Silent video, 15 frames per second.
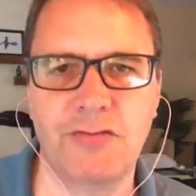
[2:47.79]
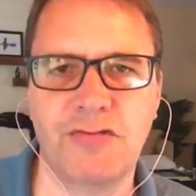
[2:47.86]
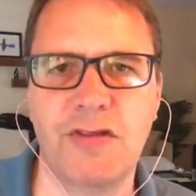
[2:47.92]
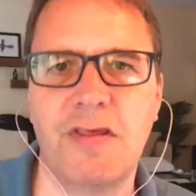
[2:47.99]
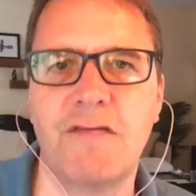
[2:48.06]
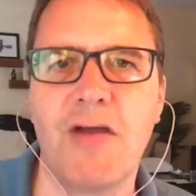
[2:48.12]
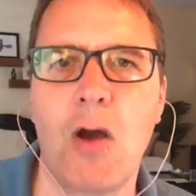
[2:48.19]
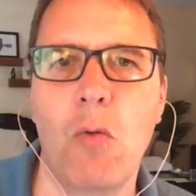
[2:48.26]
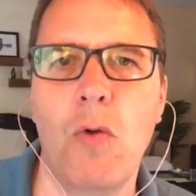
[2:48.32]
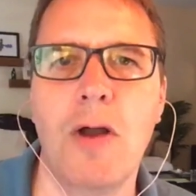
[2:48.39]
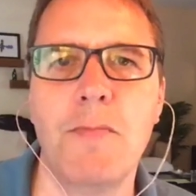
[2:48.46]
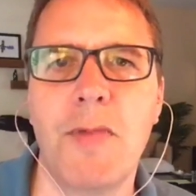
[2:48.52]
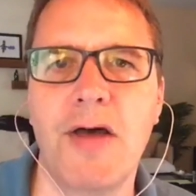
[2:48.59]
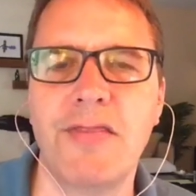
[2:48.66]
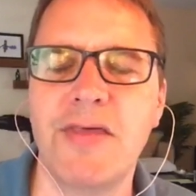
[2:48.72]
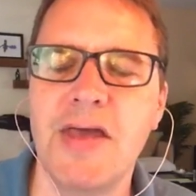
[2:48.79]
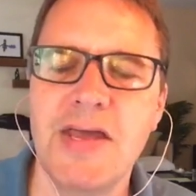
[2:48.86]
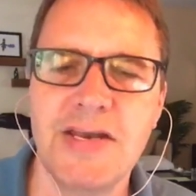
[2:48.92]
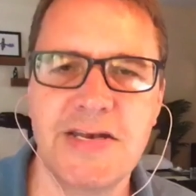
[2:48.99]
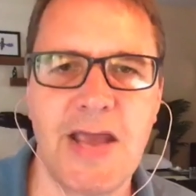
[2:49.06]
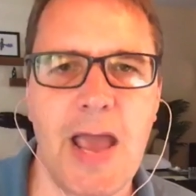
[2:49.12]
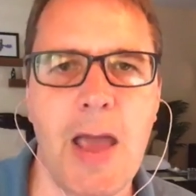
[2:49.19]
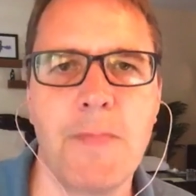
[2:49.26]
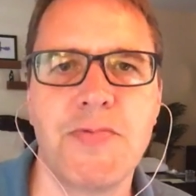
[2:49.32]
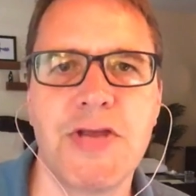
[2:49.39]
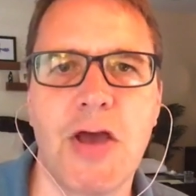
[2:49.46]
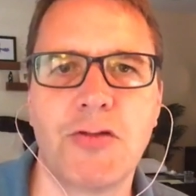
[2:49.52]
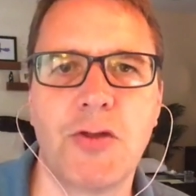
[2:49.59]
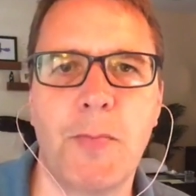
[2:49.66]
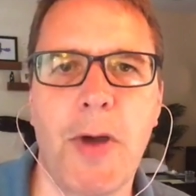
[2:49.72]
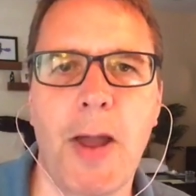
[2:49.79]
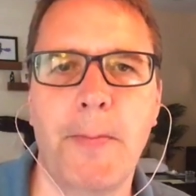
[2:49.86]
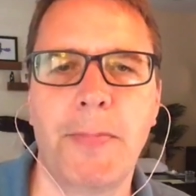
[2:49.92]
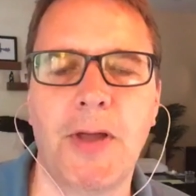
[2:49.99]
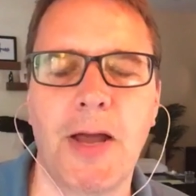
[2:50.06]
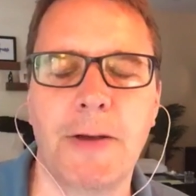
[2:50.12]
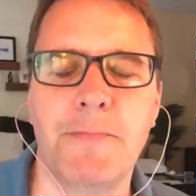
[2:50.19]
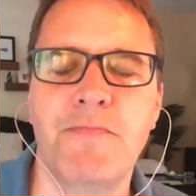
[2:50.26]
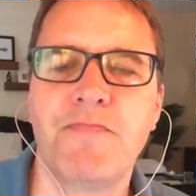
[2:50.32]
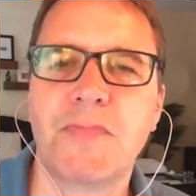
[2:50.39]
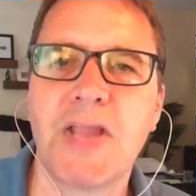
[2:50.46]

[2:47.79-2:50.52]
So they've got one month to empty out the pipeline,